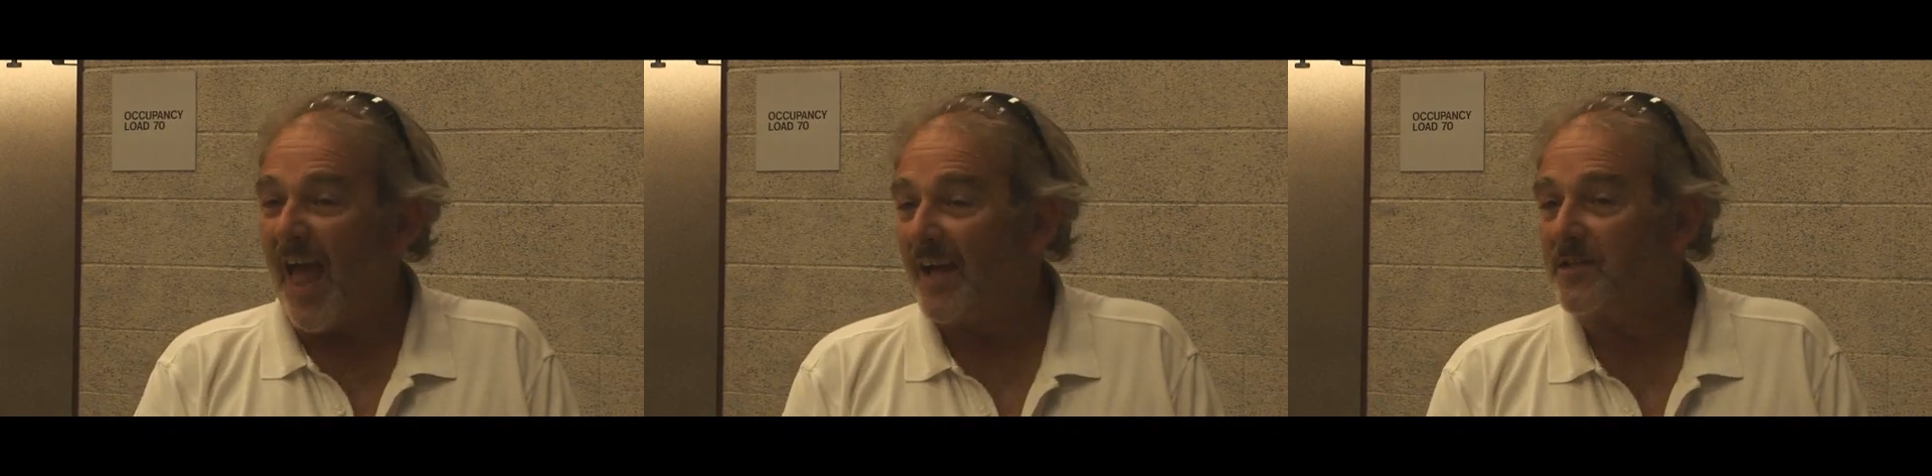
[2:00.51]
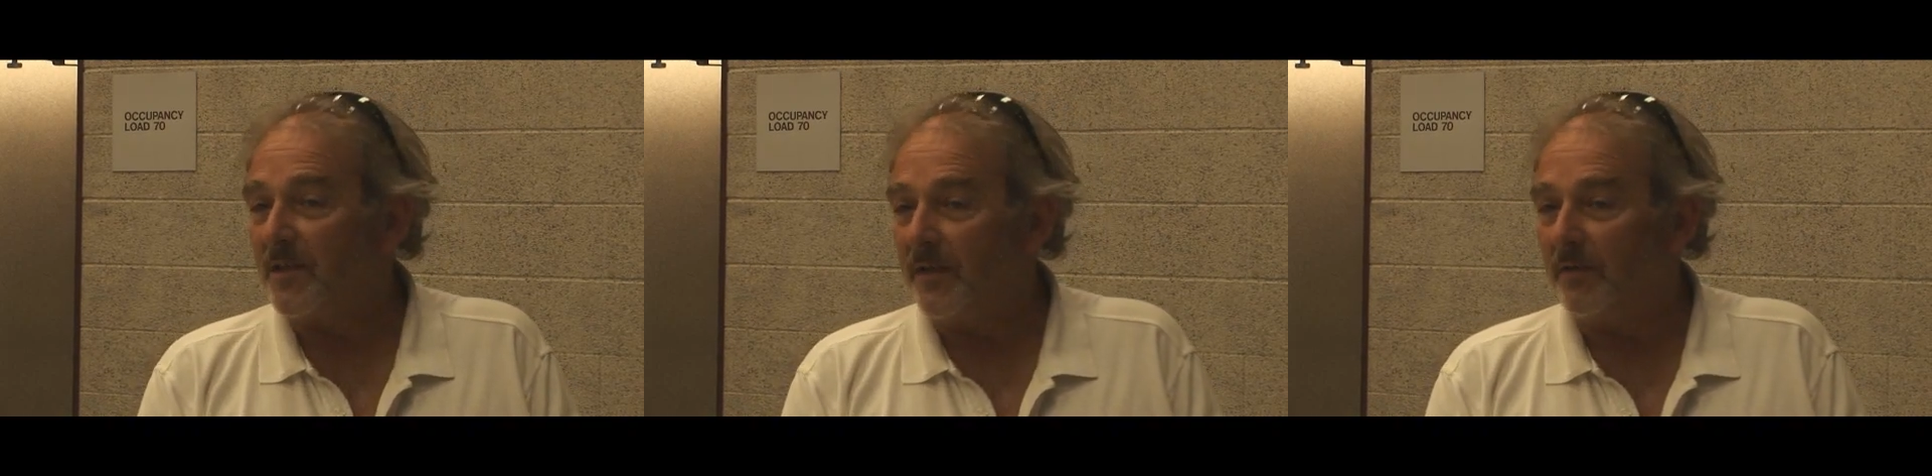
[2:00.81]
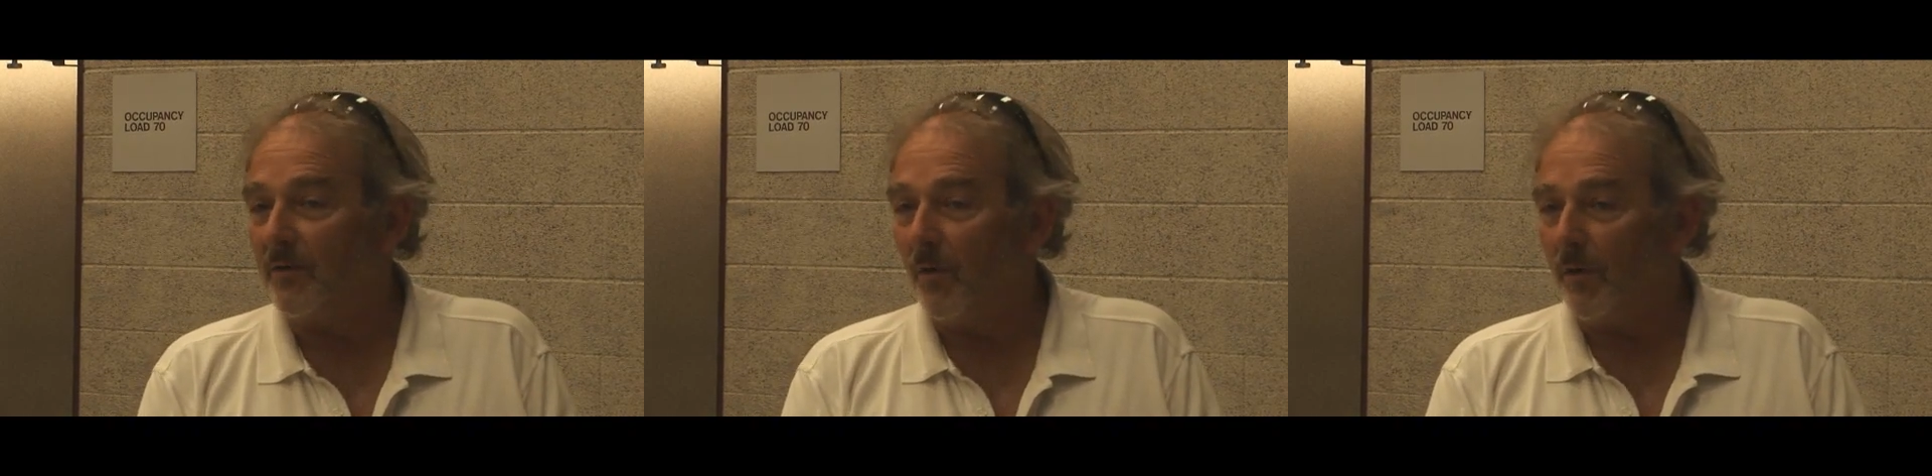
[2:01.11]

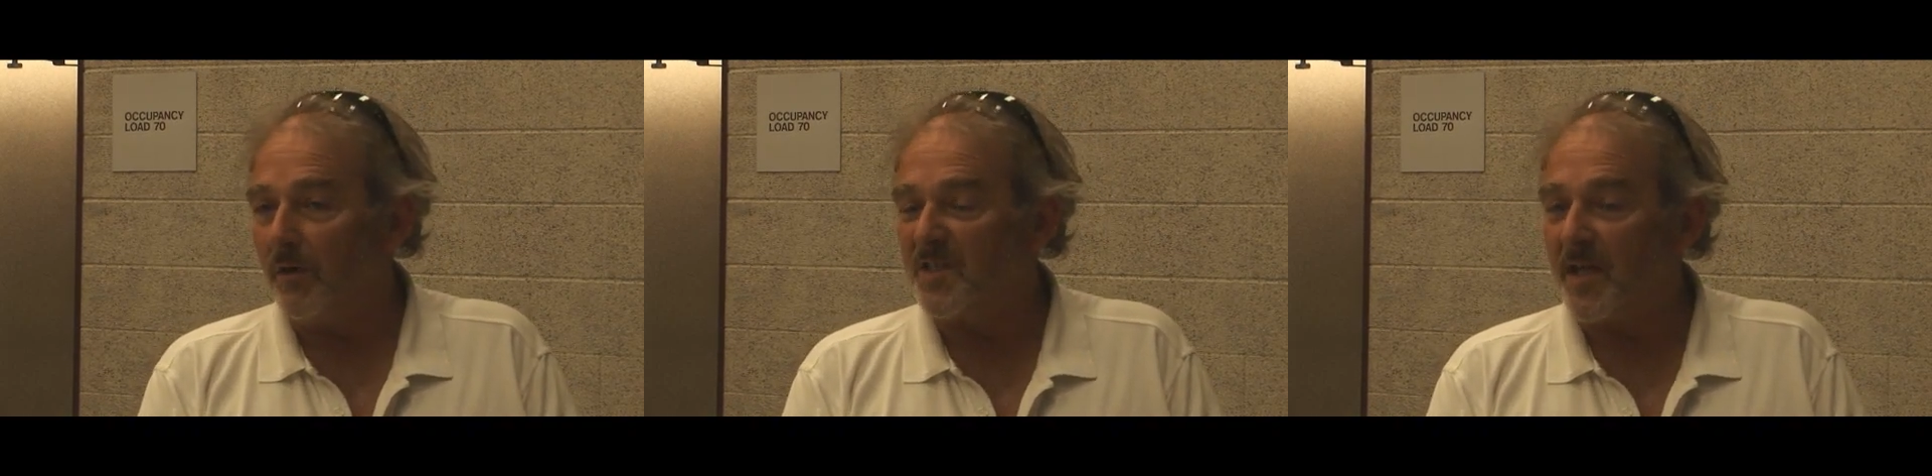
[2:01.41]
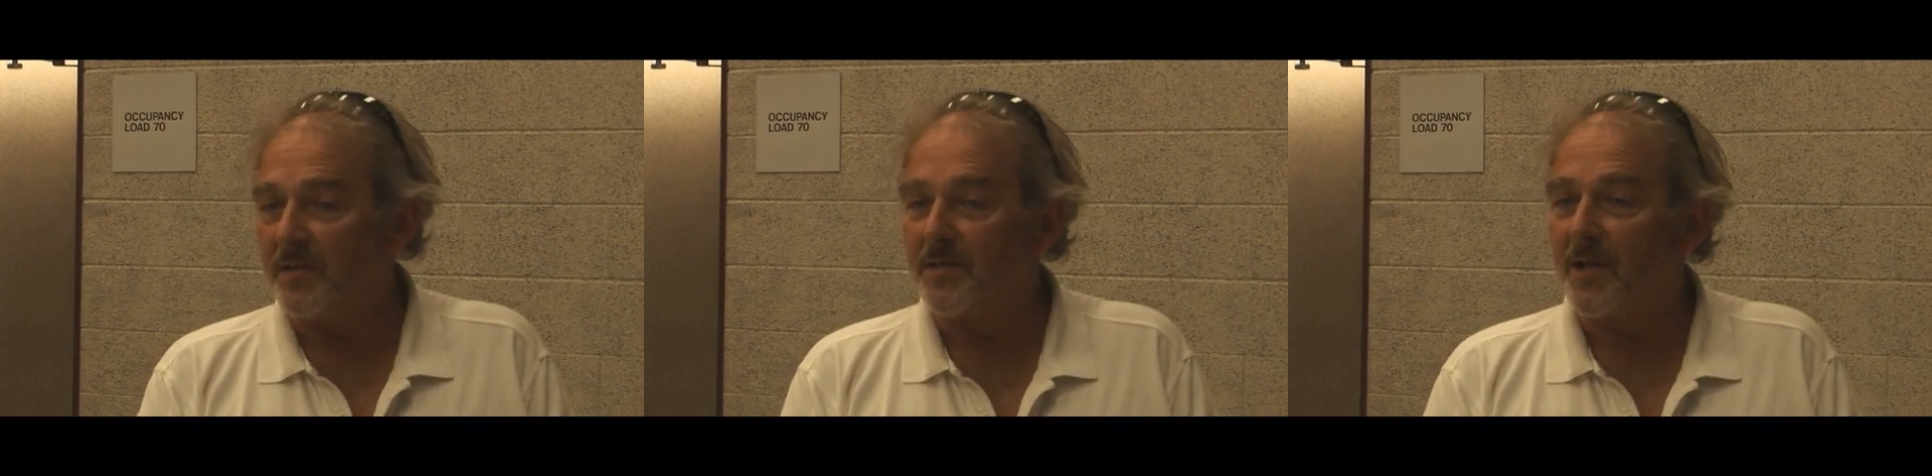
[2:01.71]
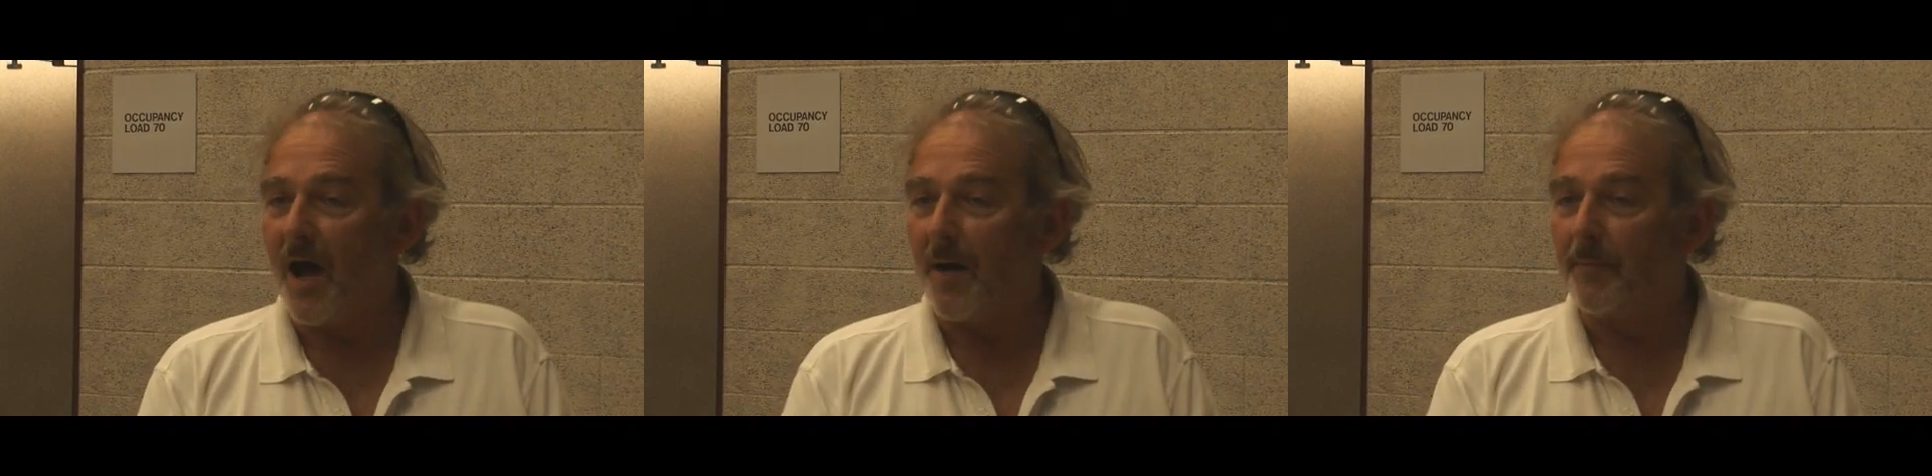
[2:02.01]
accident or a sudden
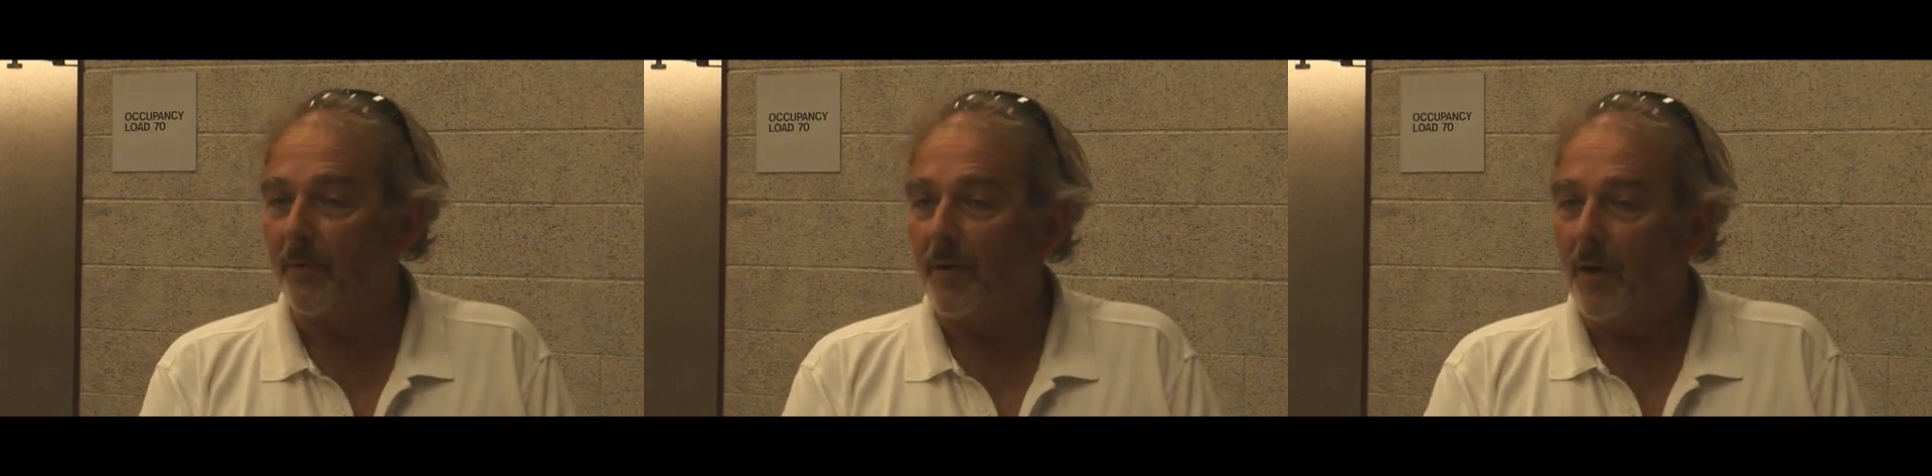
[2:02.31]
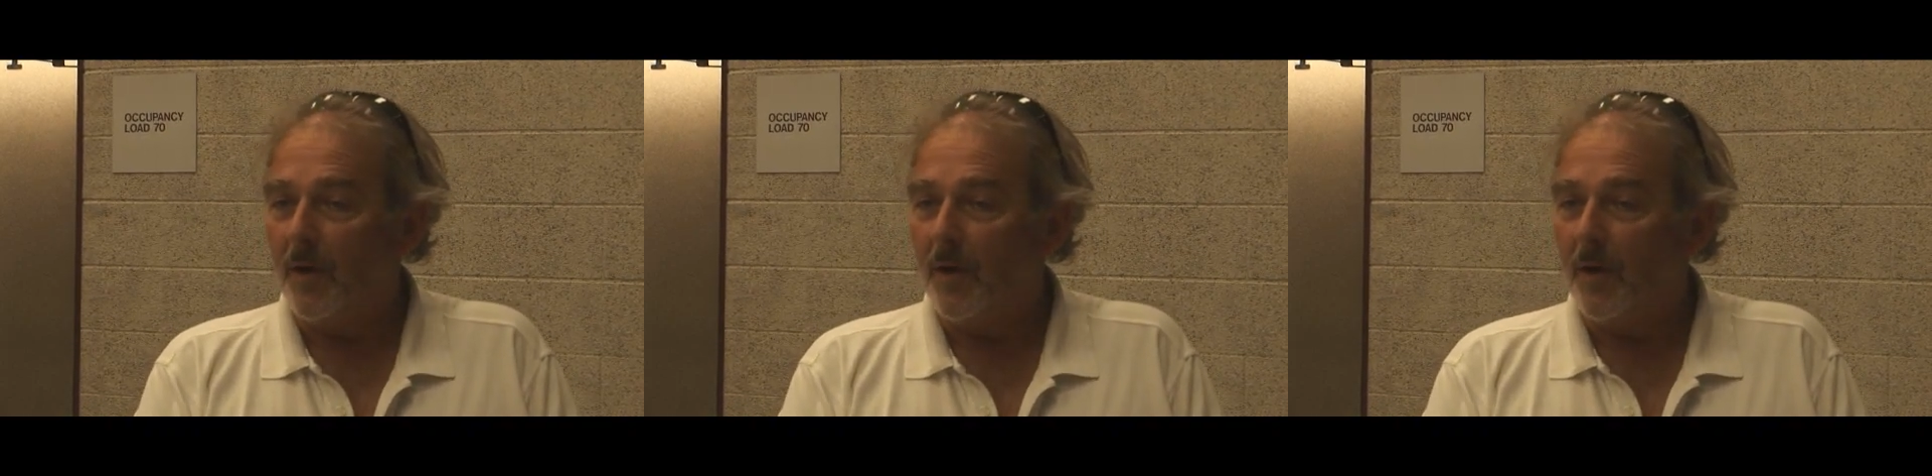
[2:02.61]
stop or